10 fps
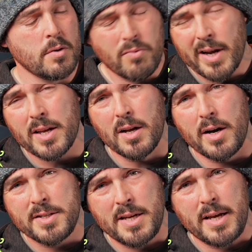you
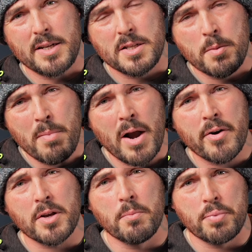recognise it. It's an
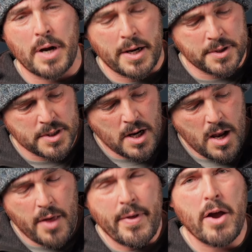American brand
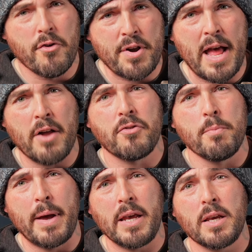and they're renowned for
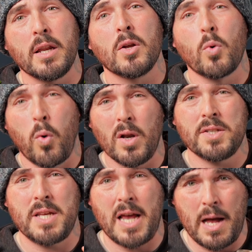making
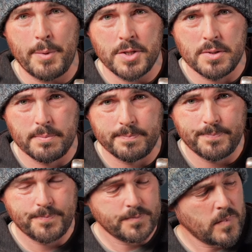quality hammers.
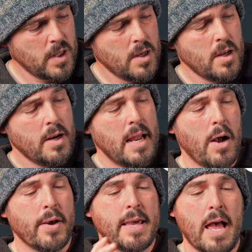
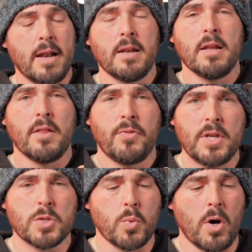Now again,
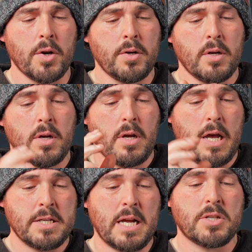this one
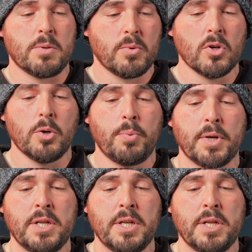has had some thought put